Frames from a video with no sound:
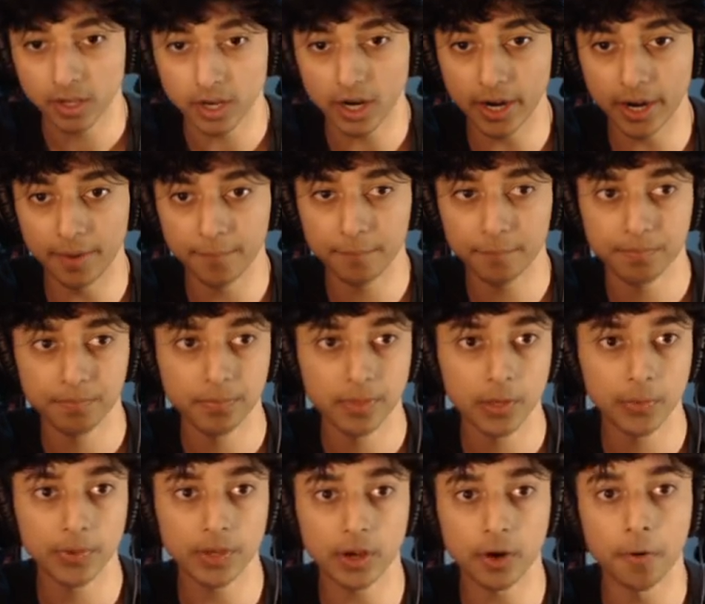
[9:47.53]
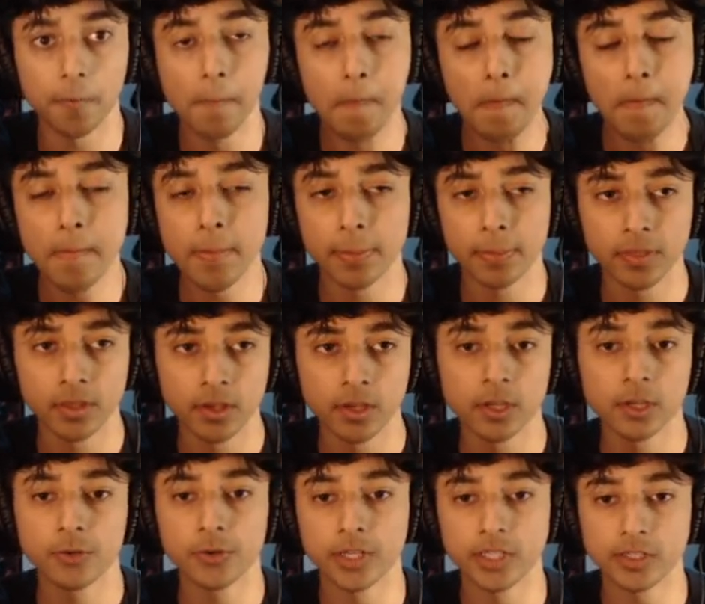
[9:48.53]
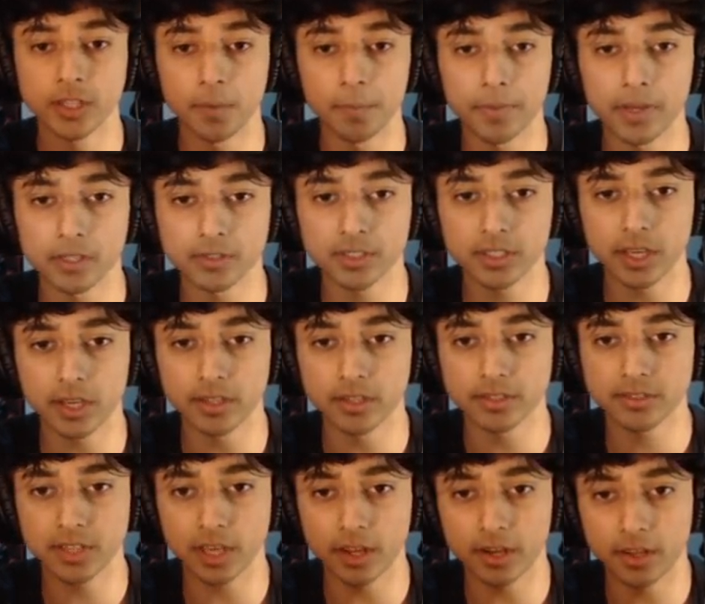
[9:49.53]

Alright, here we go. Green dumbbells again, let's get